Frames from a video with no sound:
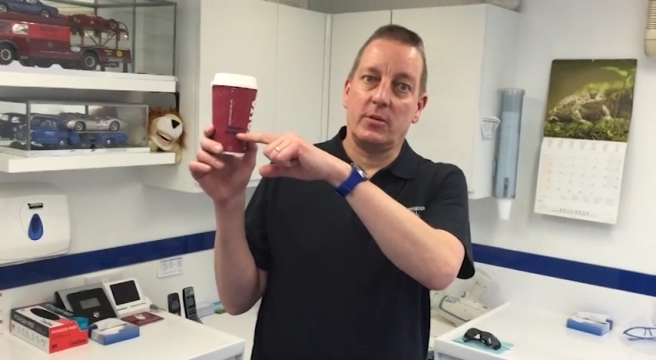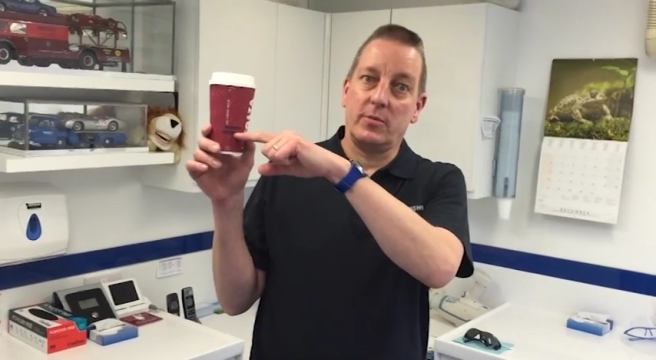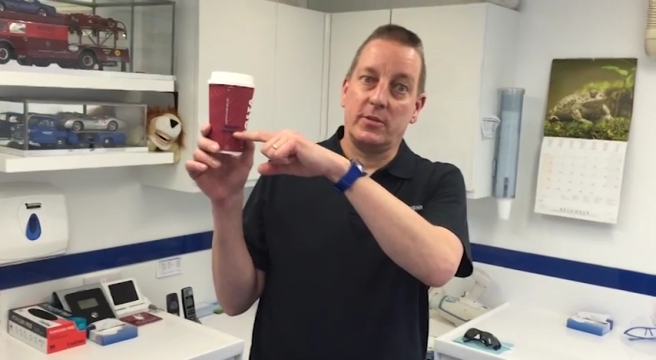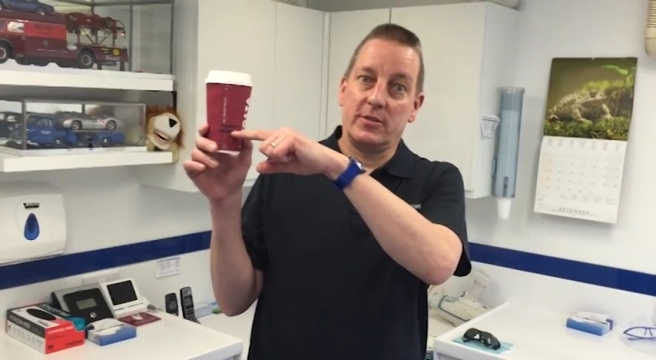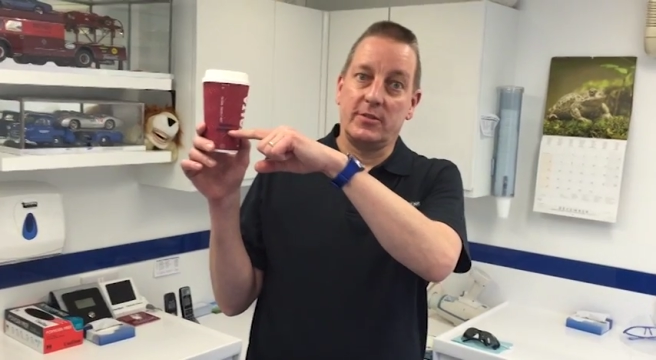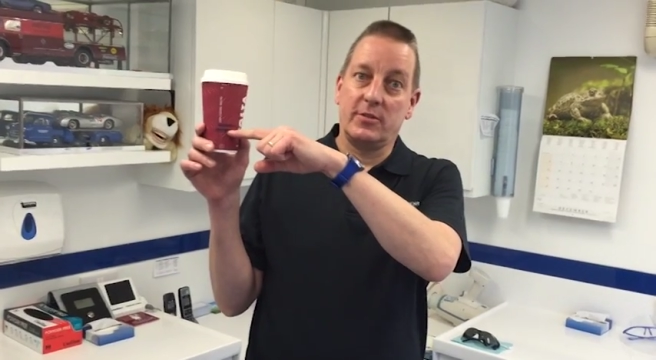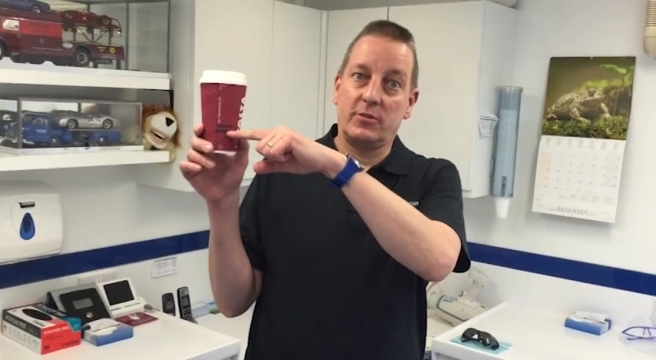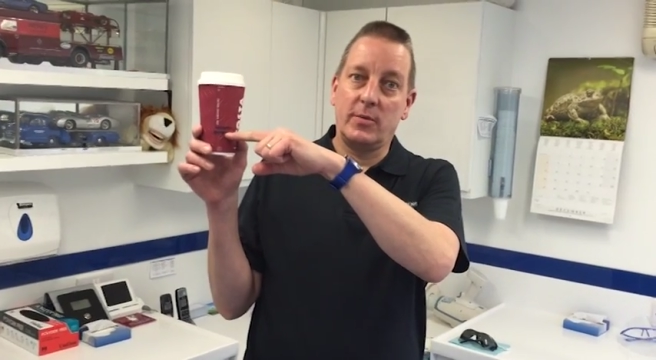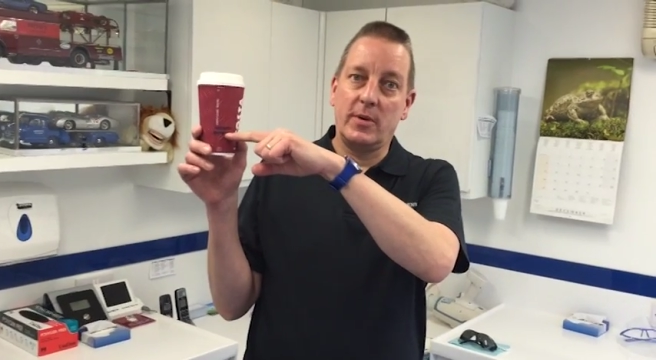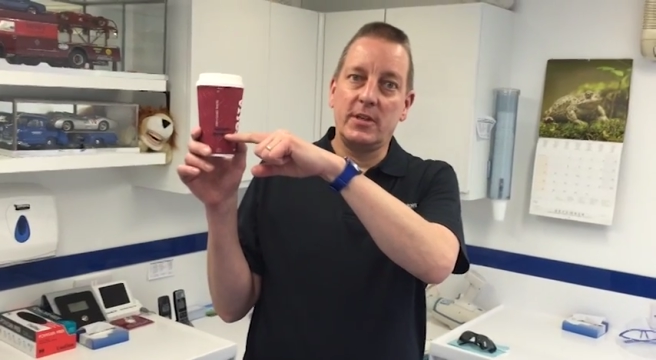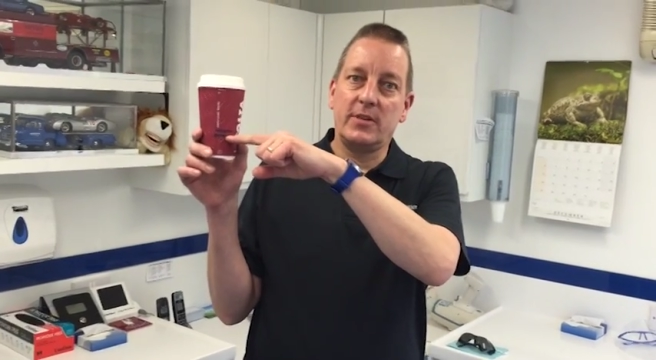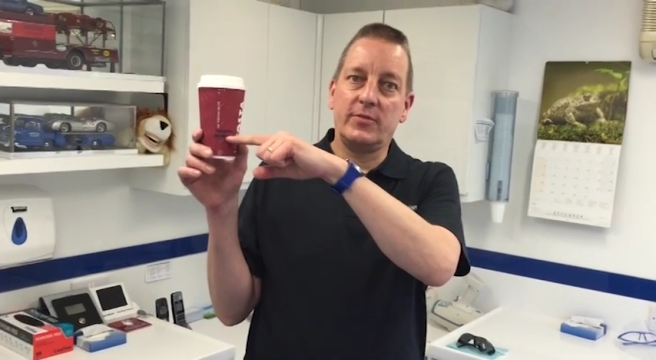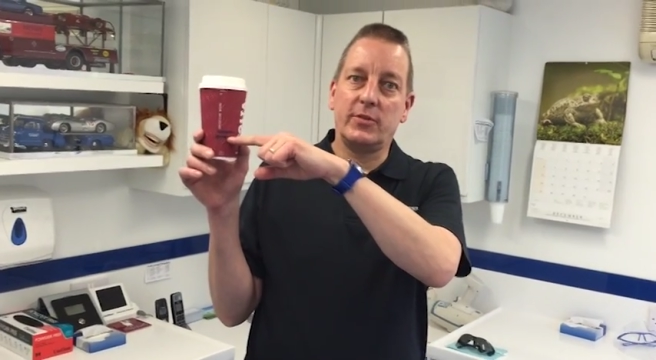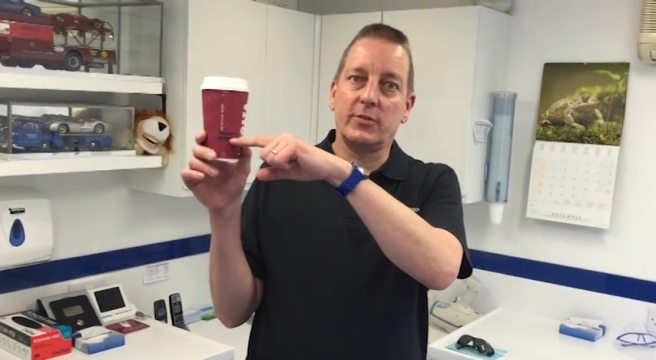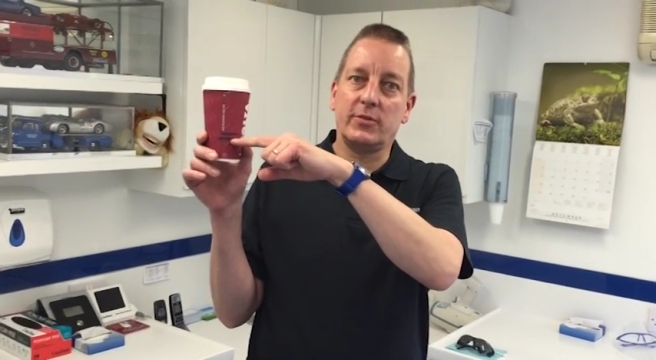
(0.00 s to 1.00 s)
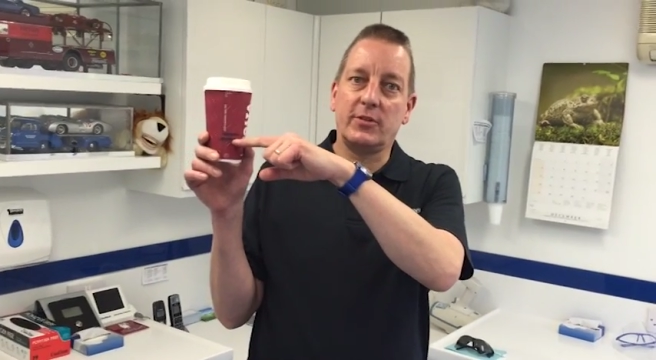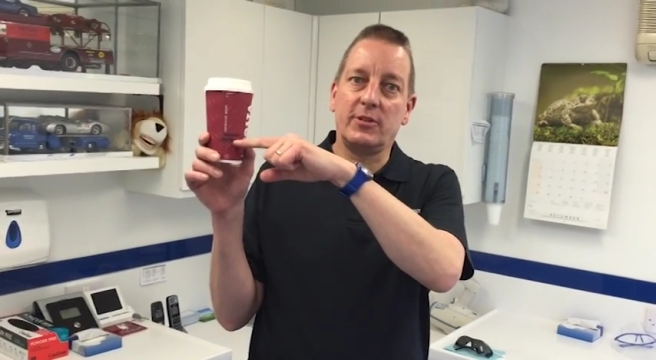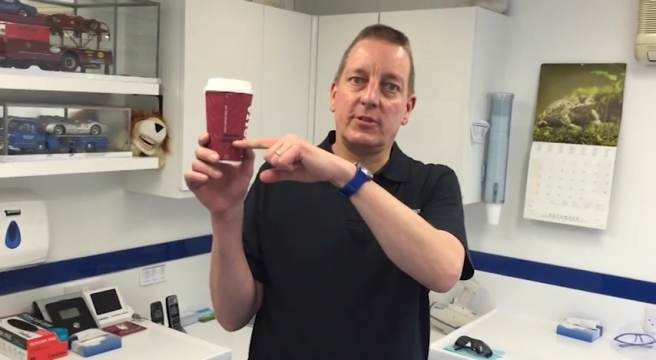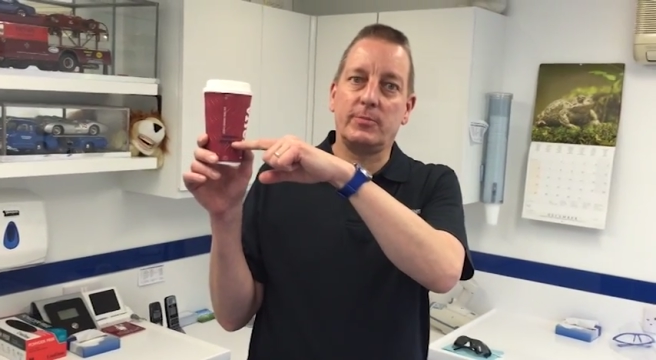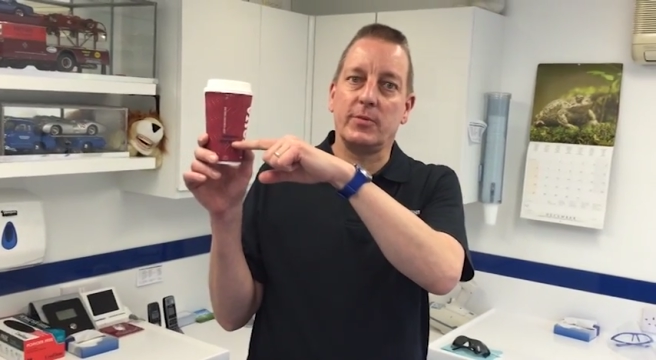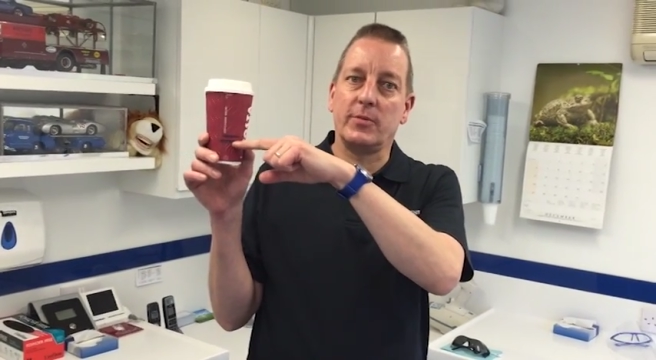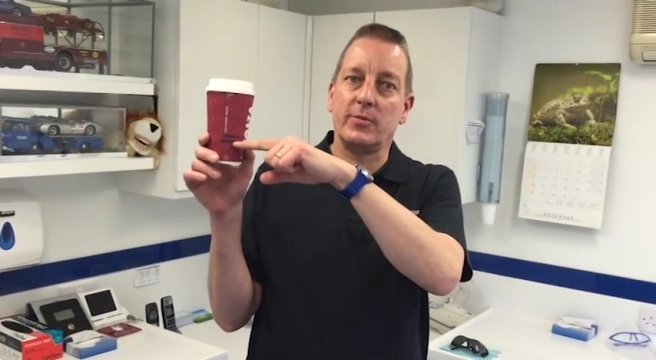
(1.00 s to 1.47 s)
which is 24
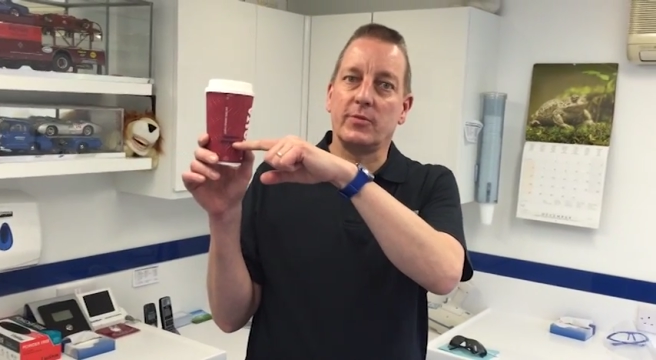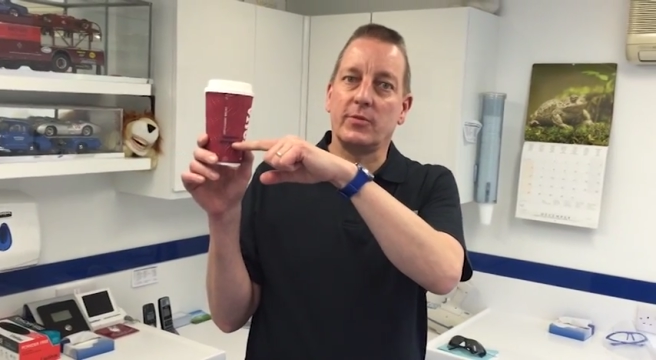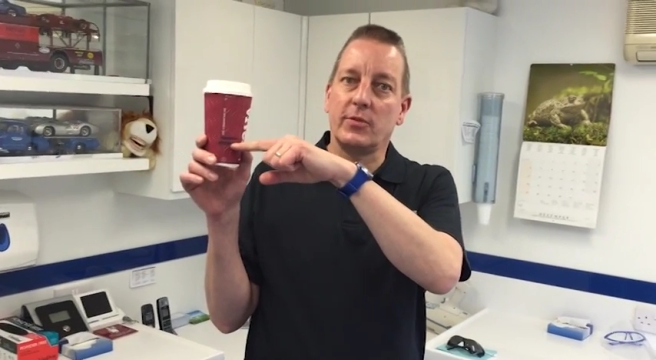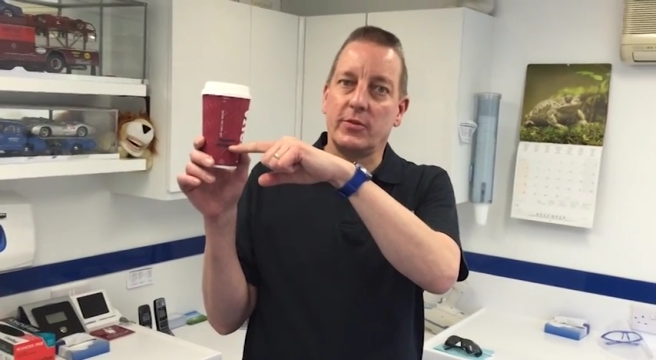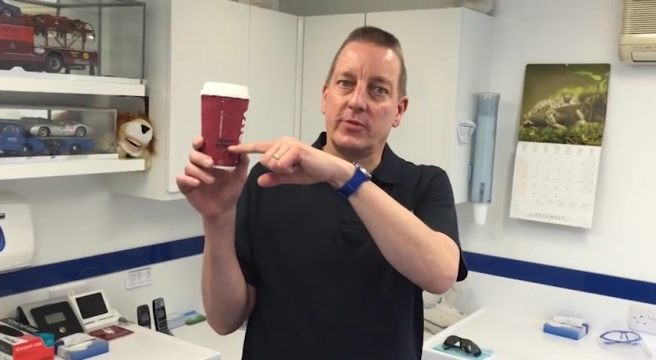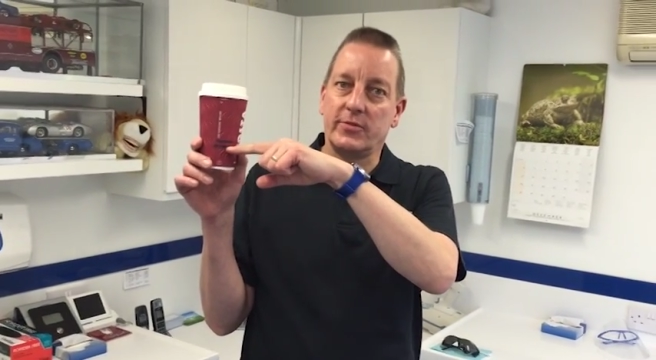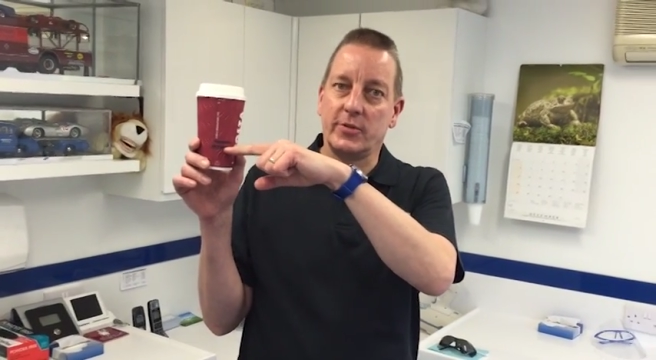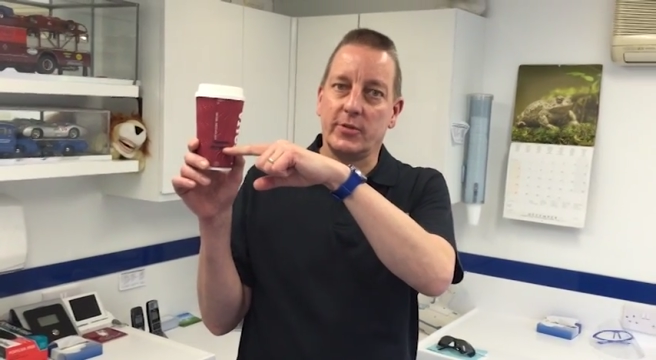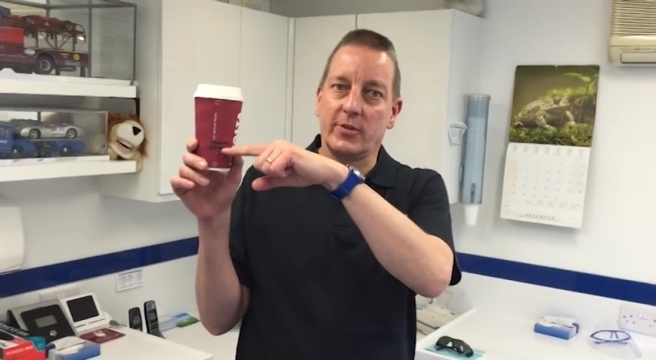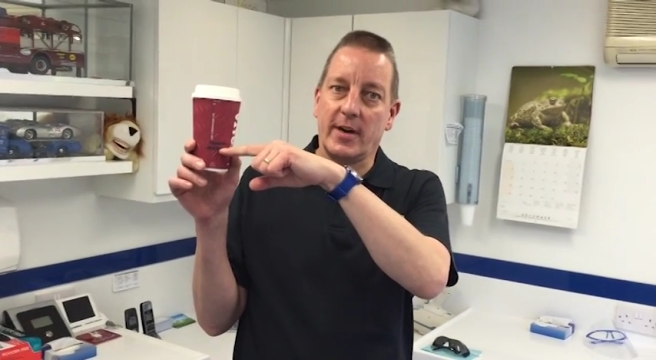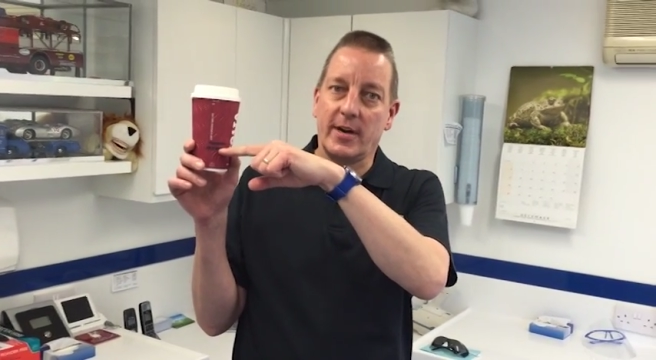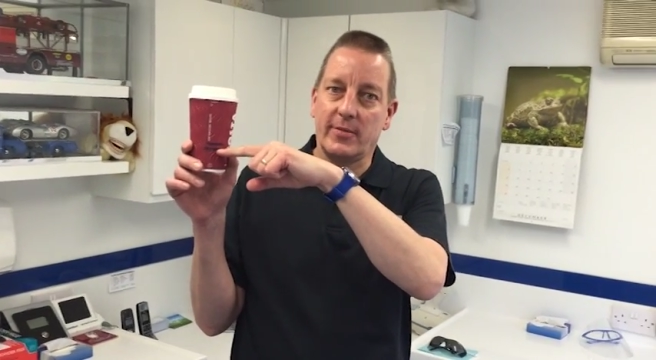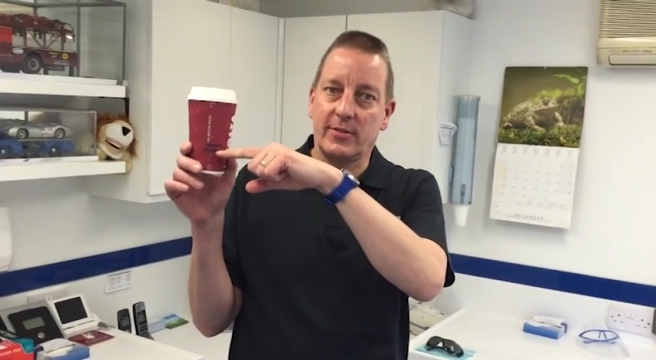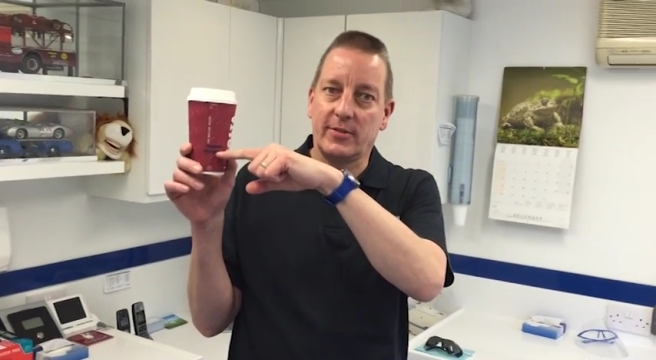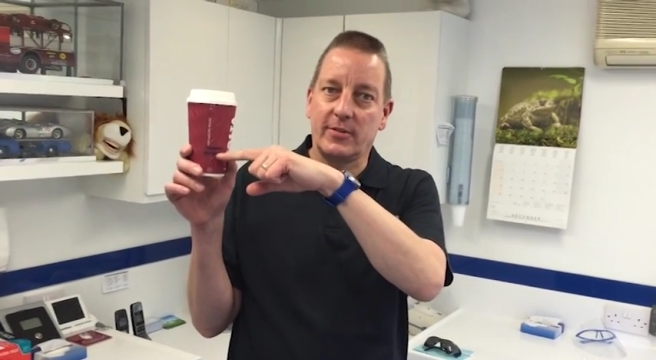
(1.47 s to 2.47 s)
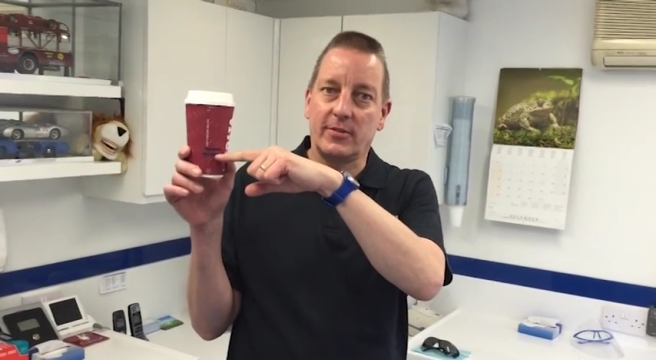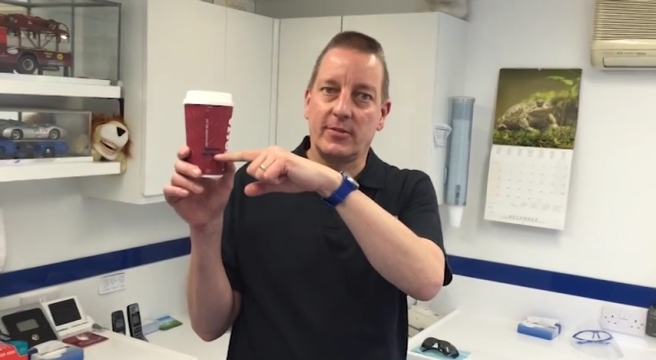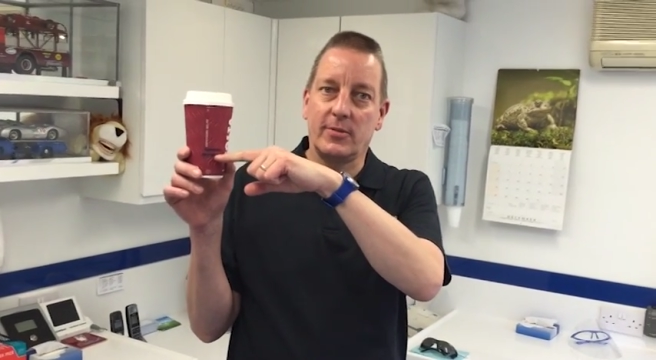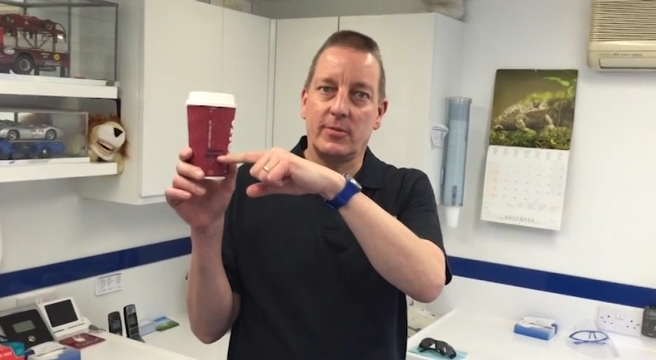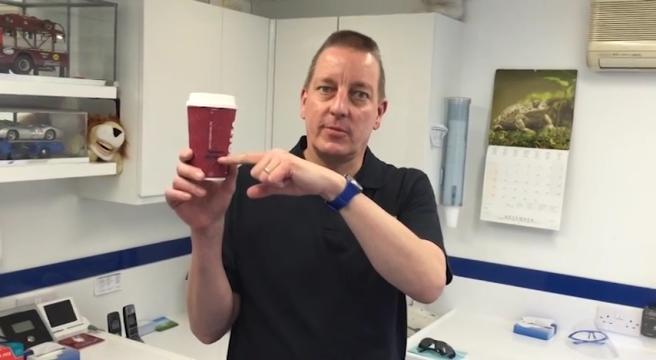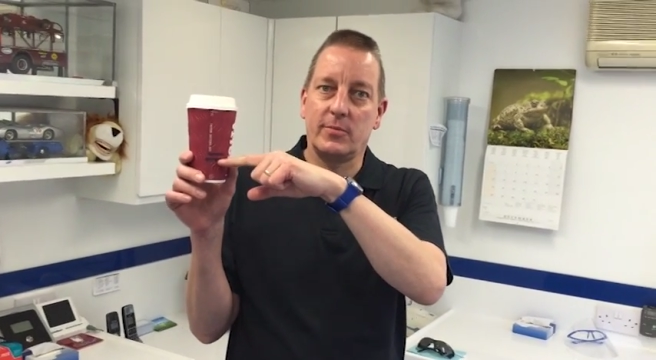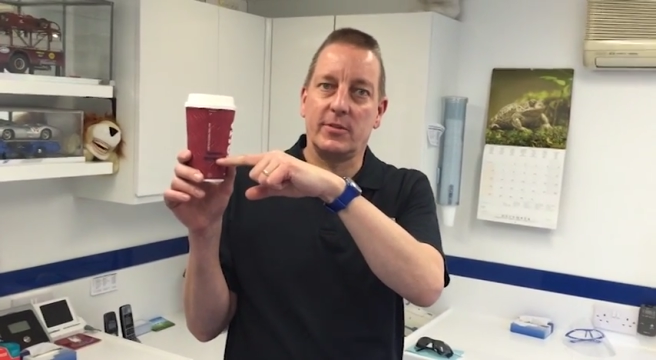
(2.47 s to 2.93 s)
teaspoons or 4 ounces,